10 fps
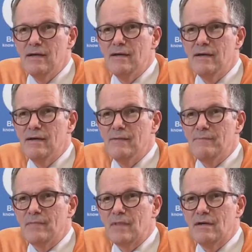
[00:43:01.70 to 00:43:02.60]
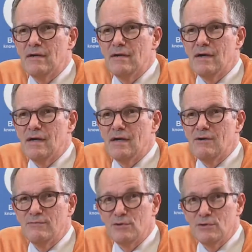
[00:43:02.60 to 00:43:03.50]
are
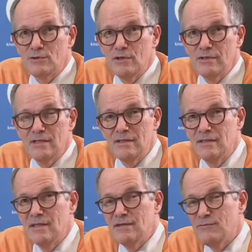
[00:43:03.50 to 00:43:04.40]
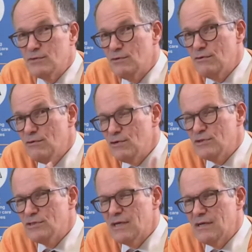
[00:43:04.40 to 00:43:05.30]
of concern, and therefore the
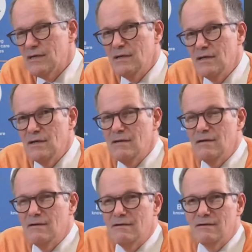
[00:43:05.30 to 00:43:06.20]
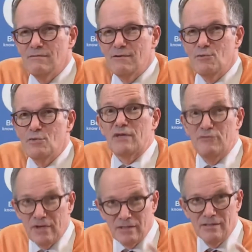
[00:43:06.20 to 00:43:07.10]
logical quick
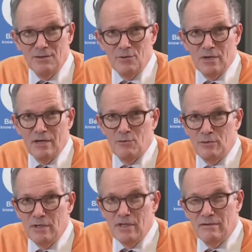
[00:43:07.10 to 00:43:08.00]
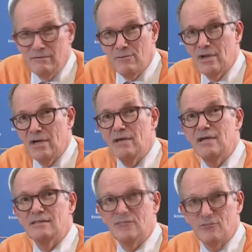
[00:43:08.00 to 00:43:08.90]
fix in a way would be, well,
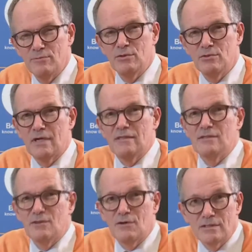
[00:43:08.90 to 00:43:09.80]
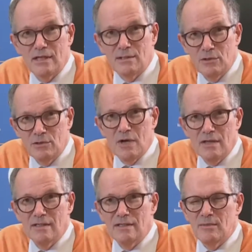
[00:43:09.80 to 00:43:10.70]
let's stop to get in contact with
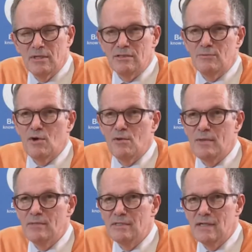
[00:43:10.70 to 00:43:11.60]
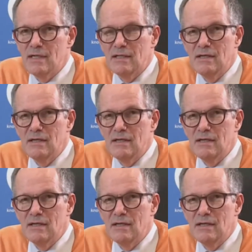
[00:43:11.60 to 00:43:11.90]
wild animals. The problem is that